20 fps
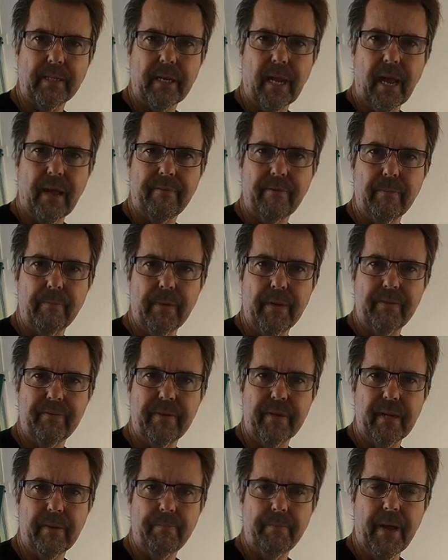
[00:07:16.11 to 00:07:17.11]
to have a bit of
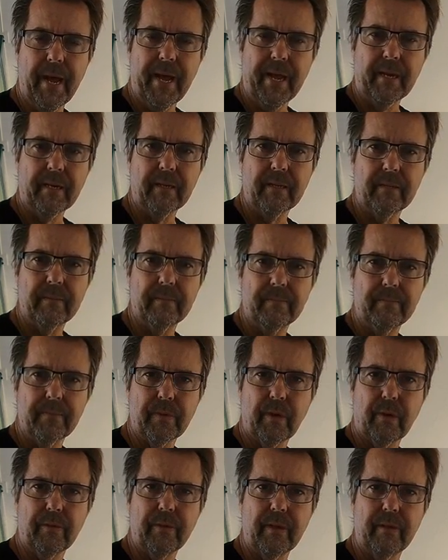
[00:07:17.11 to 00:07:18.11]
an impact
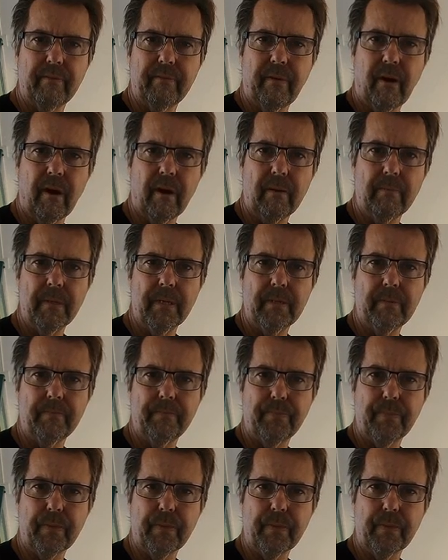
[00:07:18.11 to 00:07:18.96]
on the environment